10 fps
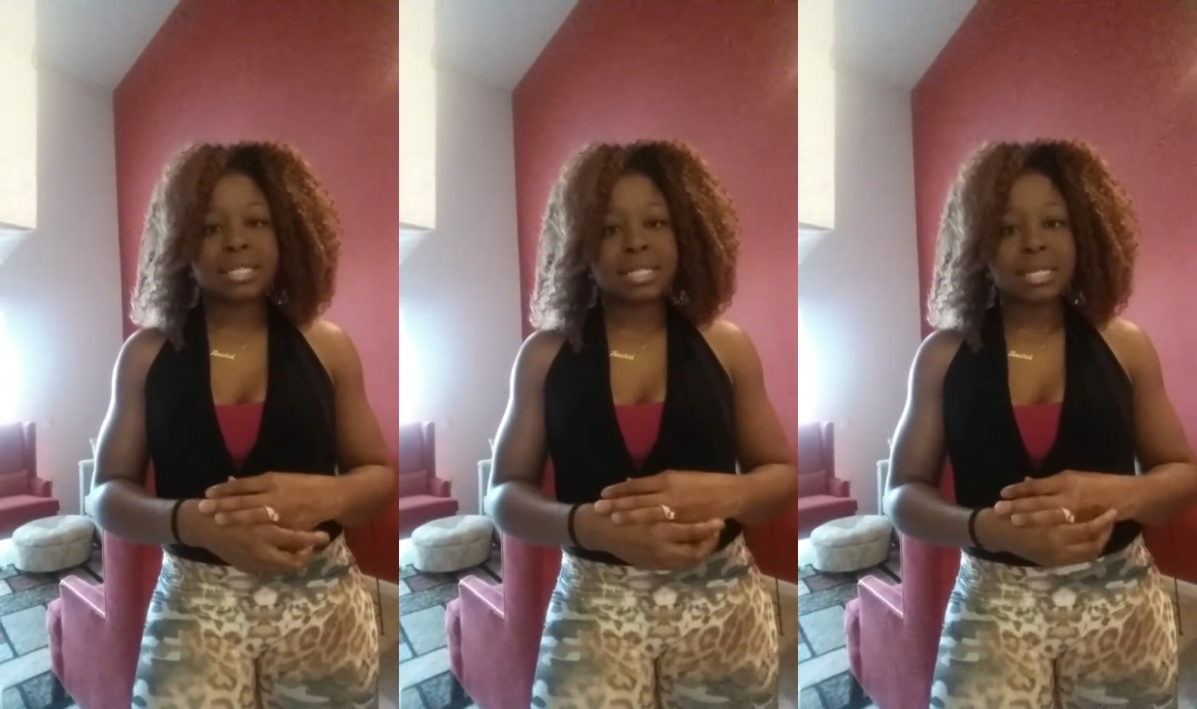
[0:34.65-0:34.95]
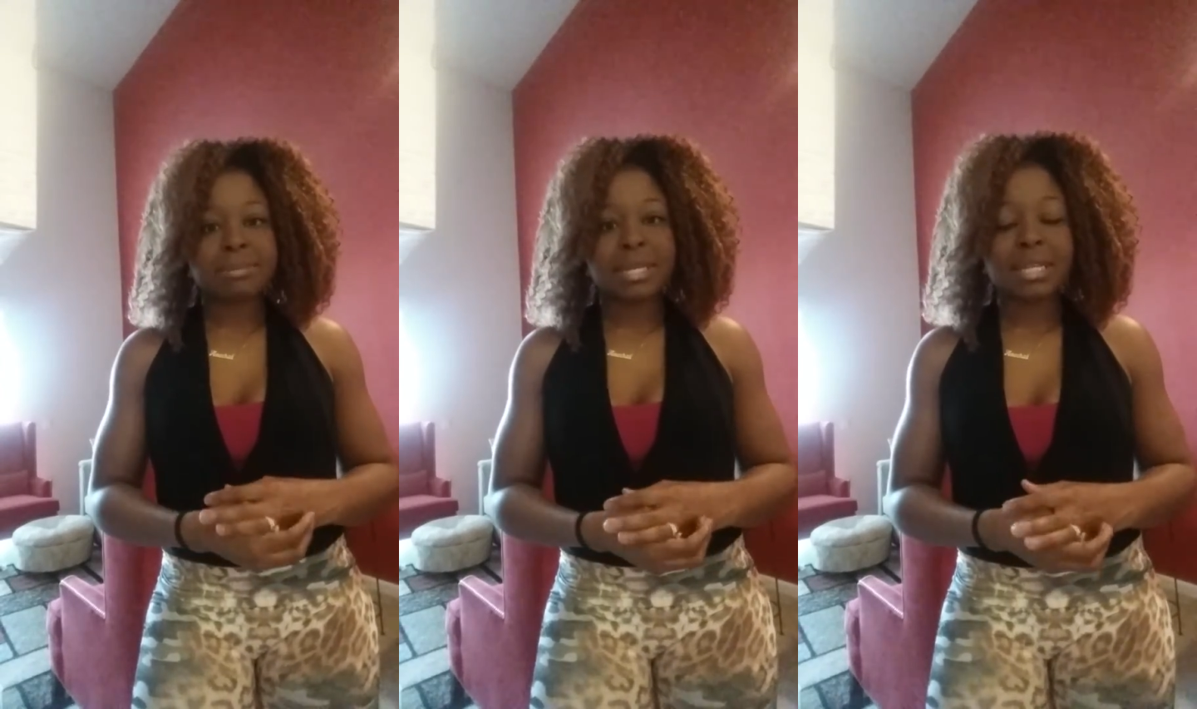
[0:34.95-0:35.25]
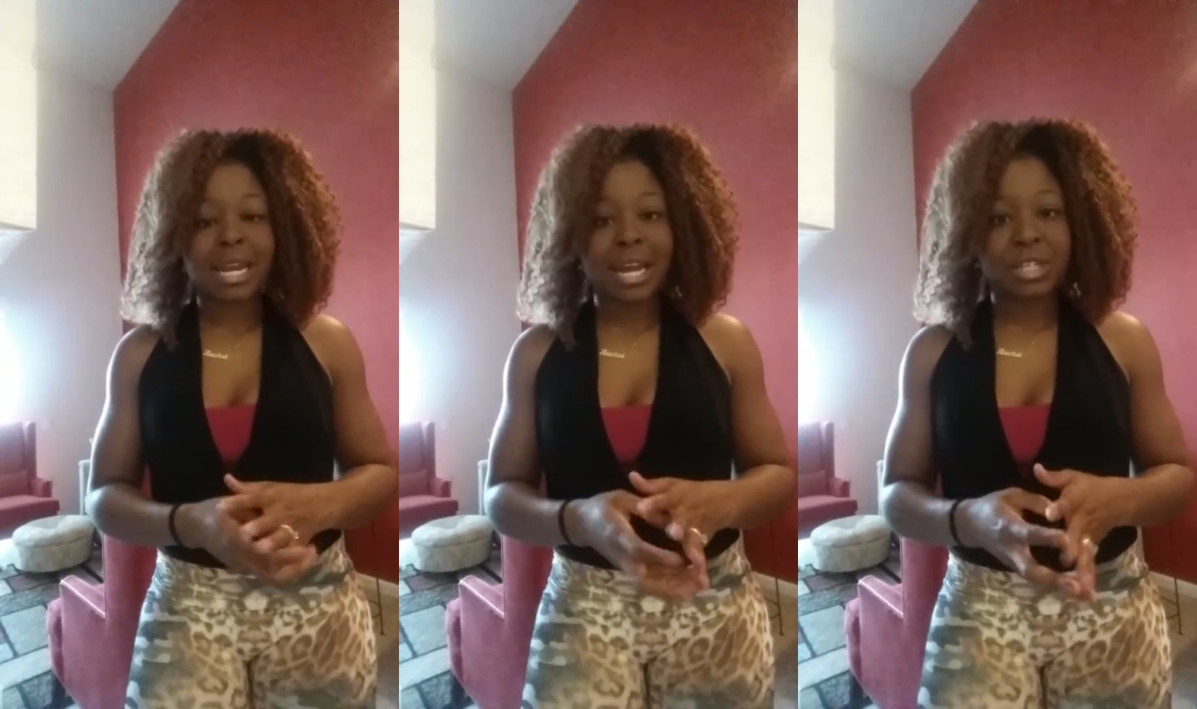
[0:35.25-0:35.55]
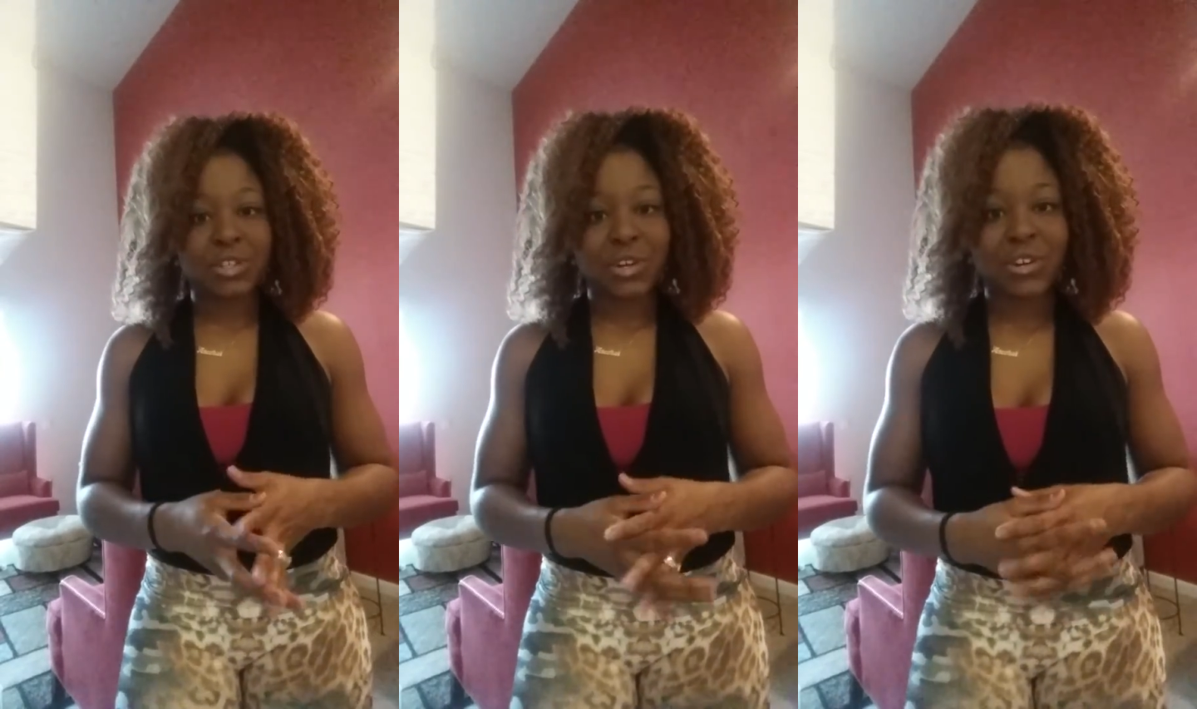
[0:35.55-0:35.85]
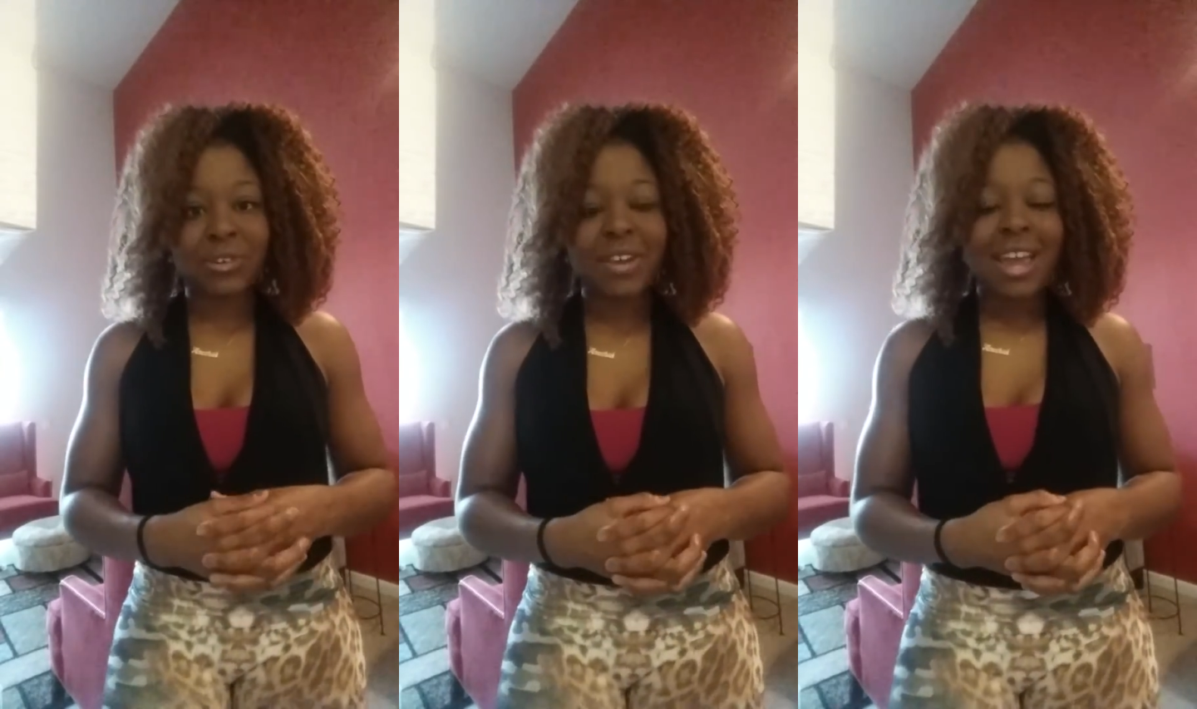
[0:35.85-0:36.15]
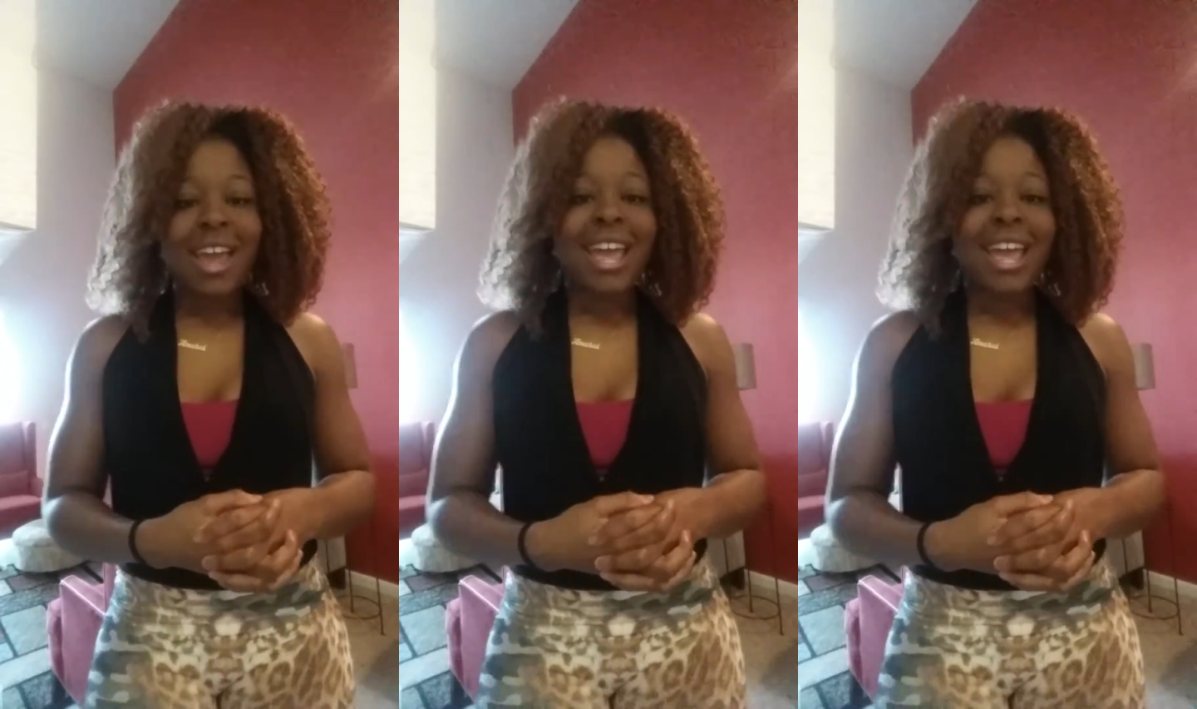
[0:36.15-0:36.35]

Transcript: this is something that I deserve